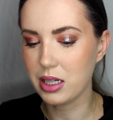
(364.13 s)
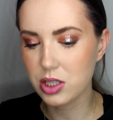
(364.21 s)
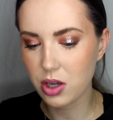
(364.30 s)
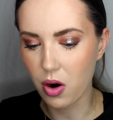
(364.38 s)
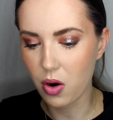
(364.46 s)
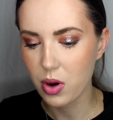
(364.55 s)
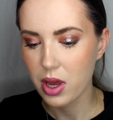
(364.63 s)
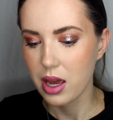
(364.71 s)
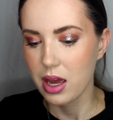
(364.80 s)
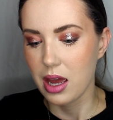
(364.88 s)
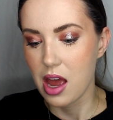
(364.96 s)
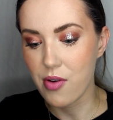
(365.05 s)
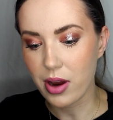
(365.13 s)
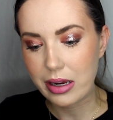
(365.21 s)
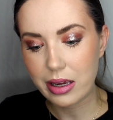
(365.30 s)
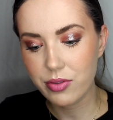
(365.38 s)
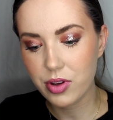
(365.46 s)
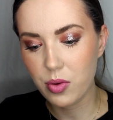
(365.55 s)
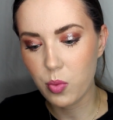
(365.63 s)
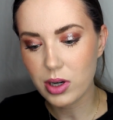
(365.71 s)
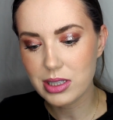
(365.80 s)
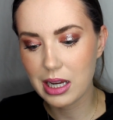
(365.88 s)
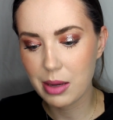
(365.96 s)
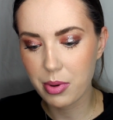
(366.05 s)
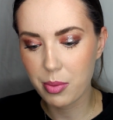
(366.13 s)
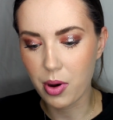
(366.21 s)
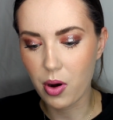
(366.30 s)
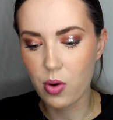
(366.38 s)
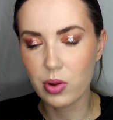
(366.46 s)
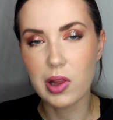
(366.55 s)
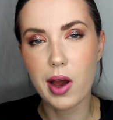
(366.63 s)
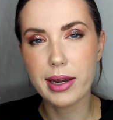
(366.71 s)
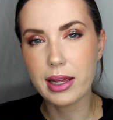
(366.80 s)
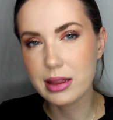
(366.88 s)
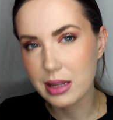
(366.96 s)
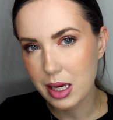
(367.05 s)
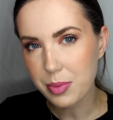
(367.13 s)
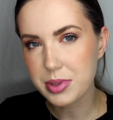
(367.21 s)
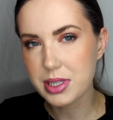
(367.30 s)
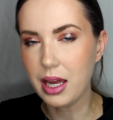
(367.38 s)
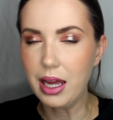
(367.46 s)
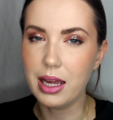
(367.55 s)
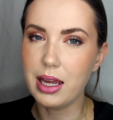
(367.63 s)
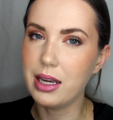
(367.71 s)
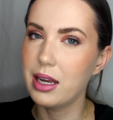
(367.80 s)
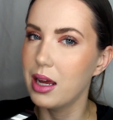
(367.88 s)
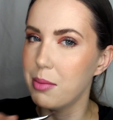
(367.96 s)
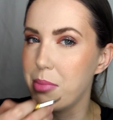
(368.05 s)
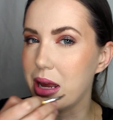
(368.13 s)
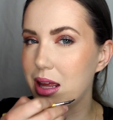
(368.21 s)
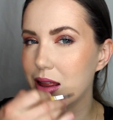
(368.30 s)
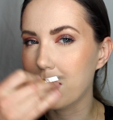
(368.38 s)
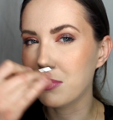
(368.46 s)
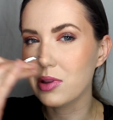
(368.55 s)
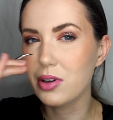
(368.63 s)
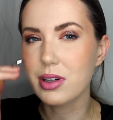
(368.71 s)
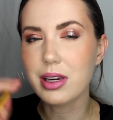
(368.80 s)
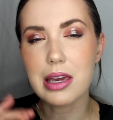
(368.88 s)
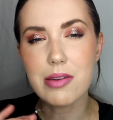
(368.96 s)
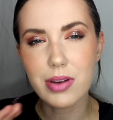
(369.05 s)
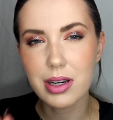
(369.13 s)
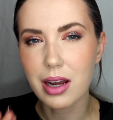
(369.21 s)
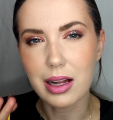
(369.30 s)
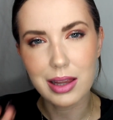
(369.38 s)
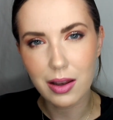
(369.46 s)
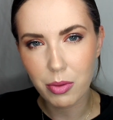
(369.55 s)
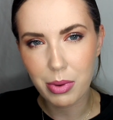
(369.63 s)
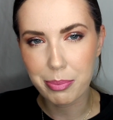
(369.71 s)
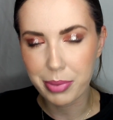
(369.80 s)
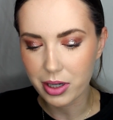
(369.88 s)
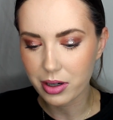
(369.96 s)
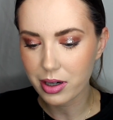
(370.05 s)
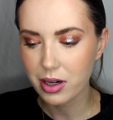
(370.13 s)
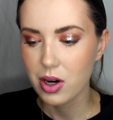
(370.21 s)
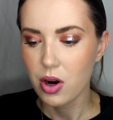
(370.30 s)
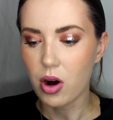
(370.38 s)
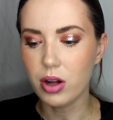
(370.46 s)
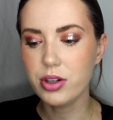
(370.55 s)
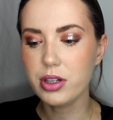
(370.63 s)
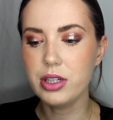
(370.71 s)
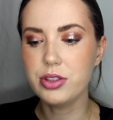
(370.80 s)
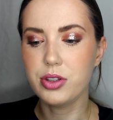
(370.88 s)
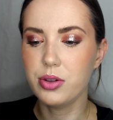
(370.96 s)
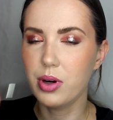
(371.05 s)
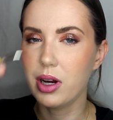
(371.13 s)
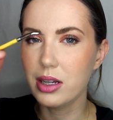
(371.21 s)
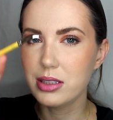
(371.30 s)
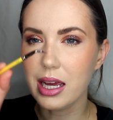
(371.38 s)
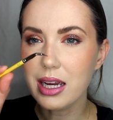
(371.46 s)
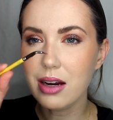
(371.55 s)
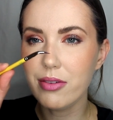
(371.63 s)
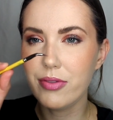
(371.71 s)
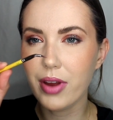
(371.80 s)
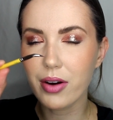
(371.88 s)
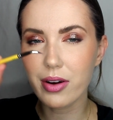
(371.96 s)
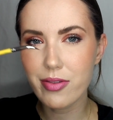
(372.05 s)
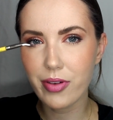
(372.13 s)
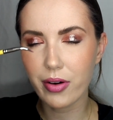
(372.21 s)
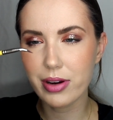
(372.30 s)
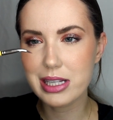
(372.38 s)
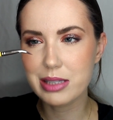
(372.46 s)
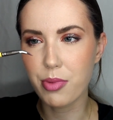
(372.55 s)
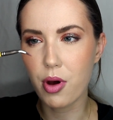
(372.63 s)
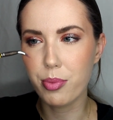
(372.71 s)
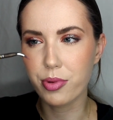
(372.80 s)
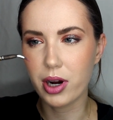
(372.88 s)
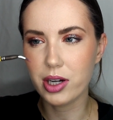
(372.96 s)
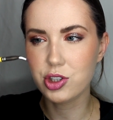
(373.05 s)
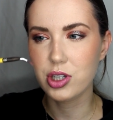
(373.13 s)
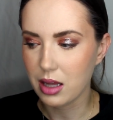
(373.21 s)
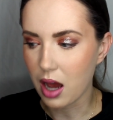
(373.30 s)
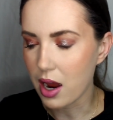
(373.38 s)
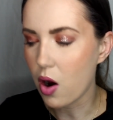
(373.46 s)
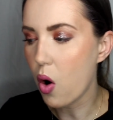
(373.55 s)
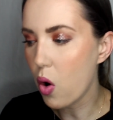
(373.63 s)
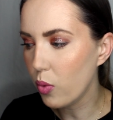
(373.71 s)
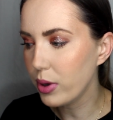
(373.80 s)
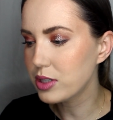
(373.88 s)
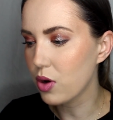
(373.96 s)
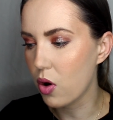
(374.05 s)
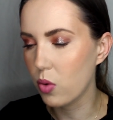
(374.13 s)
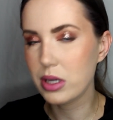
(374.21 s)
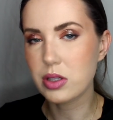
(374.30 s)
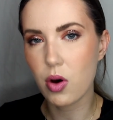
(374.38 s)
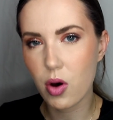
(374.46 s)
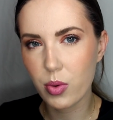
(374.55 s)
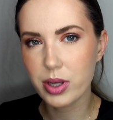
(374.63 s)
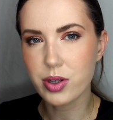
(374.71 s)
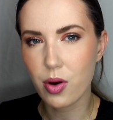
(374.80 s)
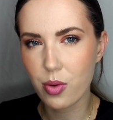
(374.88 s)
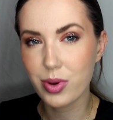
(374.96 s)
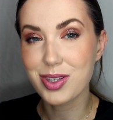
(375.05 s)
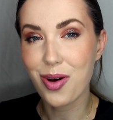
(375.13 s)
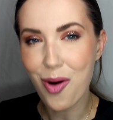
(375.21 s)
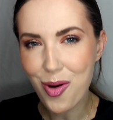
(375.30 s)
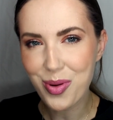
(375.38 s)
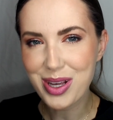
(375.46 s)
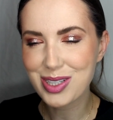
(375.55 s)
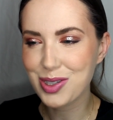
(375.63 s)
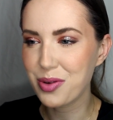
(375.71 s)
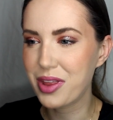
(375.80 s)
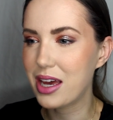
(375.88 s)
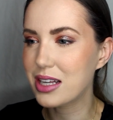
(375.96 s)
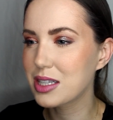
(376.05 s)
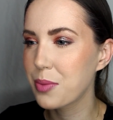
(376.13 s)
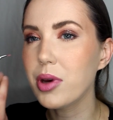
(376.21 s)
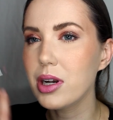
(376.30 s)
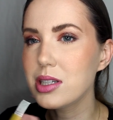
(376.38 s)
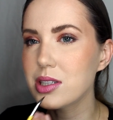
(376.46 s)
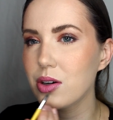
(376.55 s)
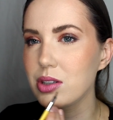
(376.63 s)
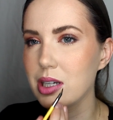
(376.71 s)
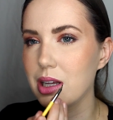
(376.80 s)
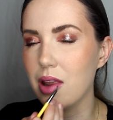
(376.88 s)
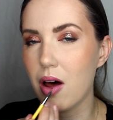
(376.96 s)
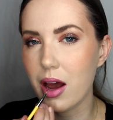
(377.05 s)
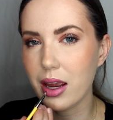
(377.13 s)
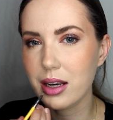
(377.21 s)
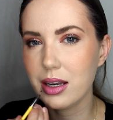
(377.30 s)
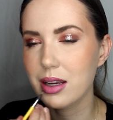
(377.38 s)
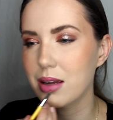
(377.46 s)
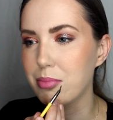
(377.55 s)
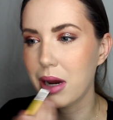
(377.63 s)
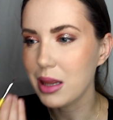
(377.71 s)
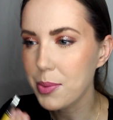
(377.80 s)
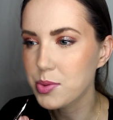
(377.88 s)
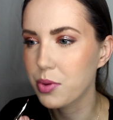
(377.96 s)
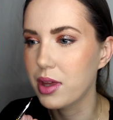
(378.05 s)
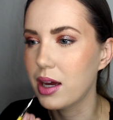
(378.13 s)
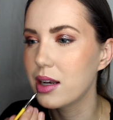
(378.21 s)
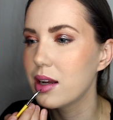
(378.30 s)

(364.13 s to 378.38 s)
So, if I could give you one tip about lining lips and making them look even a little bit bigger, all you're gonna do, take a very, very small brush. I always, always, always, always, always do this. I'm gonna start to line my lips with it.